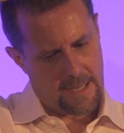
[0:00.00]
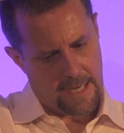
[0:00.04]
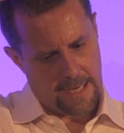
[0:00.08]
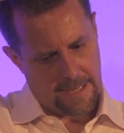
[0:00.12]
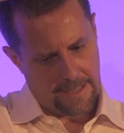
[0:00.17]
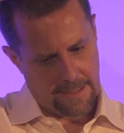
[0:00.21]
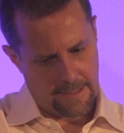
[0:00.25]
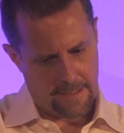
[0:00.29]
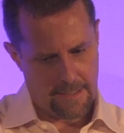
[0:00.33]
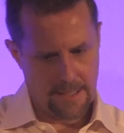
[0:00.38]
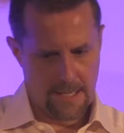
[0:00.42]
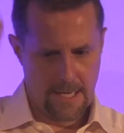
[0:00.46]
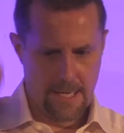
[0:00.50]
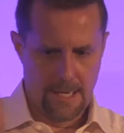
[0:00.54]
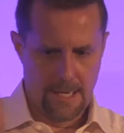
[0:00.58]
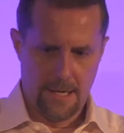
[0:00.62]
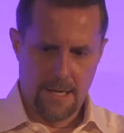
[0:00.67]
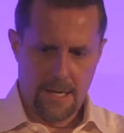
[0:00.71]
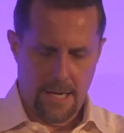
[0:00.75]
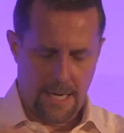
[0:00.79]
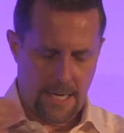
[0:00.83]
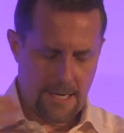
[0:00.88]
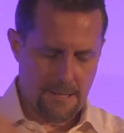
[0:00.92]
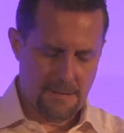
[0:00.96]
and
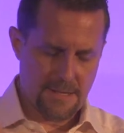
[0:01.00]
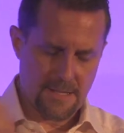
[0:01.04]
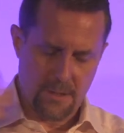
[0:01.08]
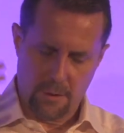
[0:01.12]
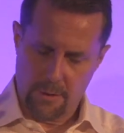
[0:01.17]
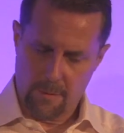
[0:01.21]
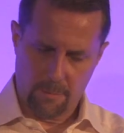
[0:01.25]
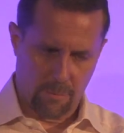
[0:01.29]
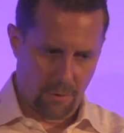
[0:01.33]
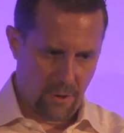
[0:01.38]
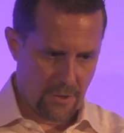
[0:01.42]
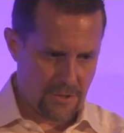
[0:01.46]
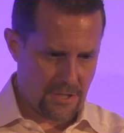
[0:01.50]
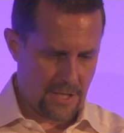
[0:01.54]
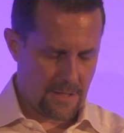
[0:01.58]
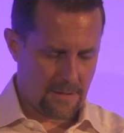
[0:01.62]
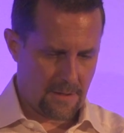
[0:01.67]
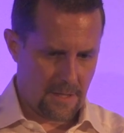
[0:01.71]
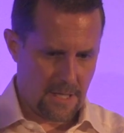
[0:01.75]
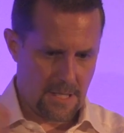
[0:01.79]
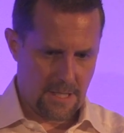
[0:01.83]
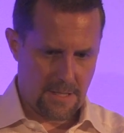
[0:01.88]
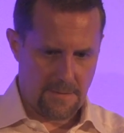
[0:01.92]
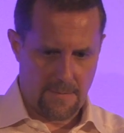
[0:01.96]
he's got a
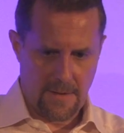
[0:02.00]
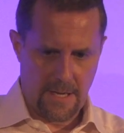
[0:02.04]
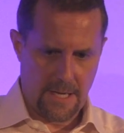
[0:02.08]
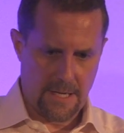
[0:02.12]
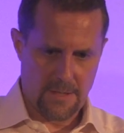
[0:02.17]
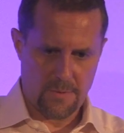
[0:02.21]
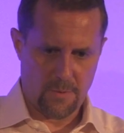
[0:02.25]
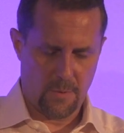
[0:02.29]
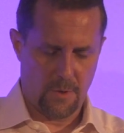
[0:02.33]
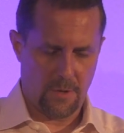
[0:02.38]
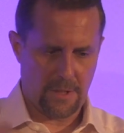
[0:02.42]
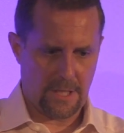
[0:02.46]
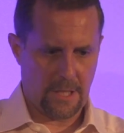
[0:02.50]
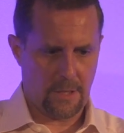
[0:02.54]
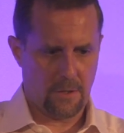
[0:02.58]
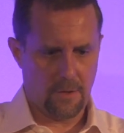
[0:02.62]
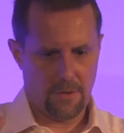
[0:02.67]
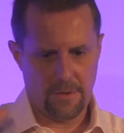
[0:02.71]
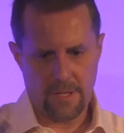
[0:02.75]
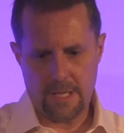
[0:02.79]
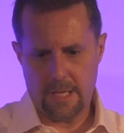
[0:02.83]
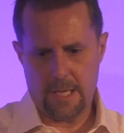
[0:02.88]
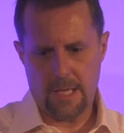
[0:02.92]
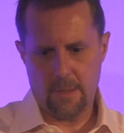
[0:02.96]
project that he's working
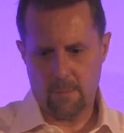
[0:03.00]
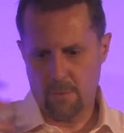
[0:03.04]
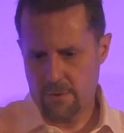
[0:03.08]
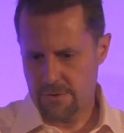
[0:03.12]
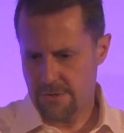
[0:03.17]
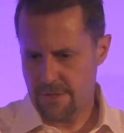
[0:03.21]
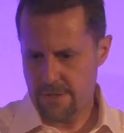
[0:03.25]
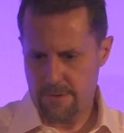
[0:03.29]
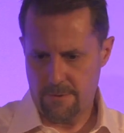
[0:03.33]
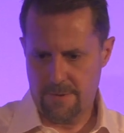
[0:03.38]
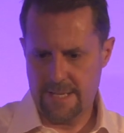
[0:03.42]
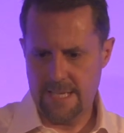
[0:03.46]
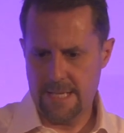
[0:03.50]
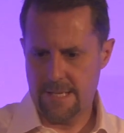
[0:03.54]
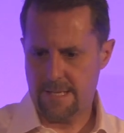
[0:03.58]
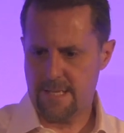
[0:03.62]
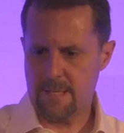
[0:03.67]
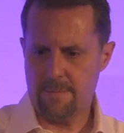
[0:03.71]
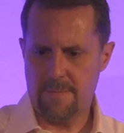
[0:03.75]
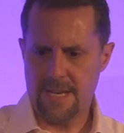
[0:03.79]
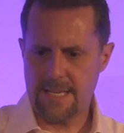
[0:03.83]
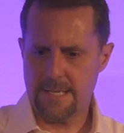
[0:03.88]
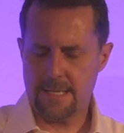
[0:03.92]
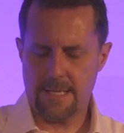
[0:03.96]
on that he wants to
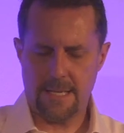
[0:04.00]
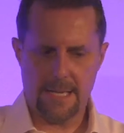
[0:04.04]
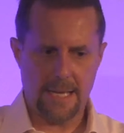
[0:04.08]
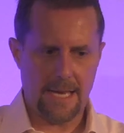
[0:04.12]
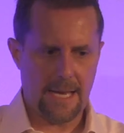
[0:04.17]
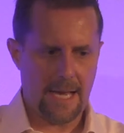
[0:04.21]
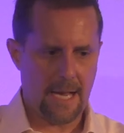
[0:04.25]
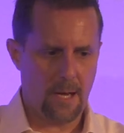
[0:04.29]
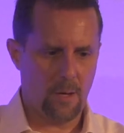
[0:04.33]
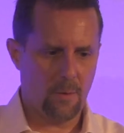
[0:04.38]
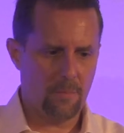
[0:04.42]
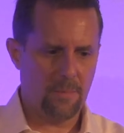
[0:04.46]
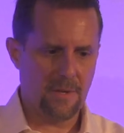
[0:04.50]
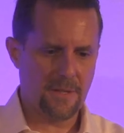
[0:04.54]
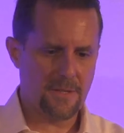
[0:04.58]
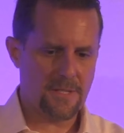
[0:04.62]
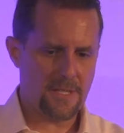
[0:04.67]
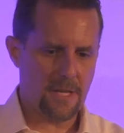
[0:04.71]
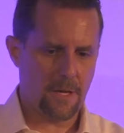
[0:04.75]
enlist some SCE help in.